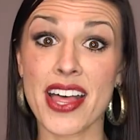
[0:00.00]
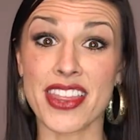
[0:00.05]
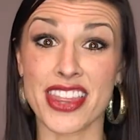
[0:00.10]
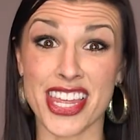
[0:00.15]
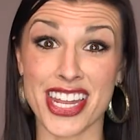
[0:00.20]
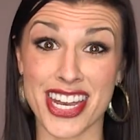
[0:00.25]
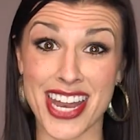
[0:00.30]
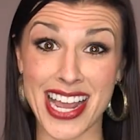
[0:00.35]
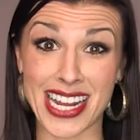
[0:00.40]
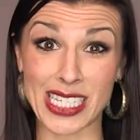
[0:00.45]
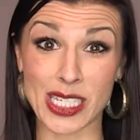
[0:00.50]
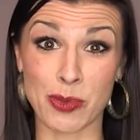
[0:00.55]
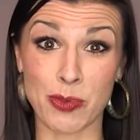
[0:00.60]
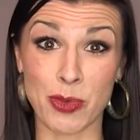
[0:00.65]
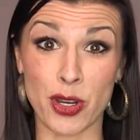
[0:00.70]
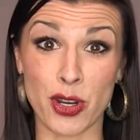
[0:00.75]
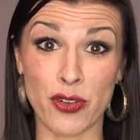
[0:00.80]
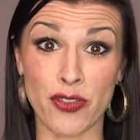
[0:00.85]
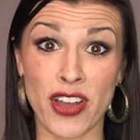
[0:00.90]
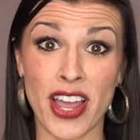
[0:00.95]
The next
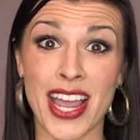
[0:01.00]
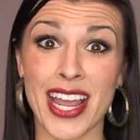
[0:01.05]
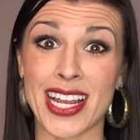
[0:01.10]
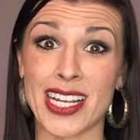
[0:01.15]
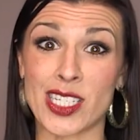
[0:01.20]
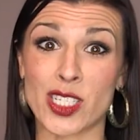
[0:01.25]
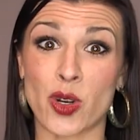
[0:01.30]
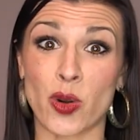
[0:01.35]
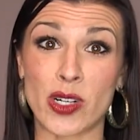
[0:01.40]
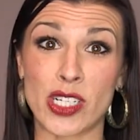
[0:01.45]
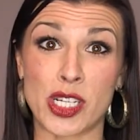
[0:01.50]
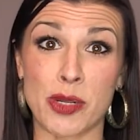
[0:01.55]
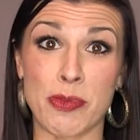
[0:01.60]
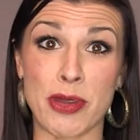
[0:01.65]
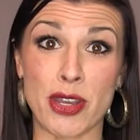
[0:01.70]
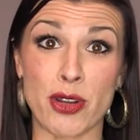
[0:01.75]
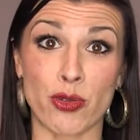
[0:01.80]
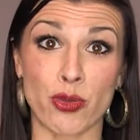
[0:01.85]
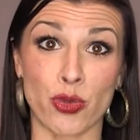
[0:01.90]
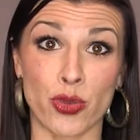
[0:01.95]
move is going to
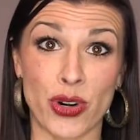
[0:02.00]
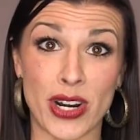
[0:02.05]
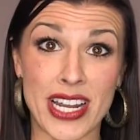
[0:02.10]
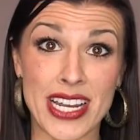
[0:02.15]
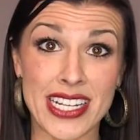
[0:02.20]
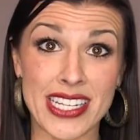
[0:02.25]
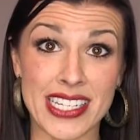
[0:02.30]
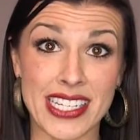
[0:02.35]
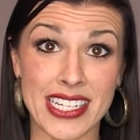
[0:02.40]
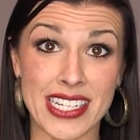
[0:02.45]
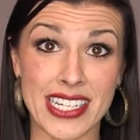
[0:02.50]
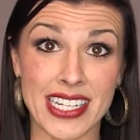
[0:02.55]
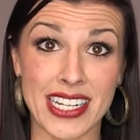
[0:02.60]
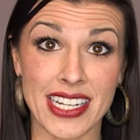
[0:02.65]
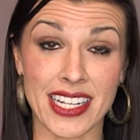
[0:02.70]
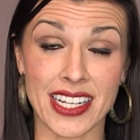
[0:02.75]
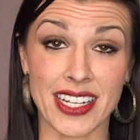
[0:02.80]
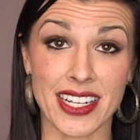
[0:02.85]
be wrist.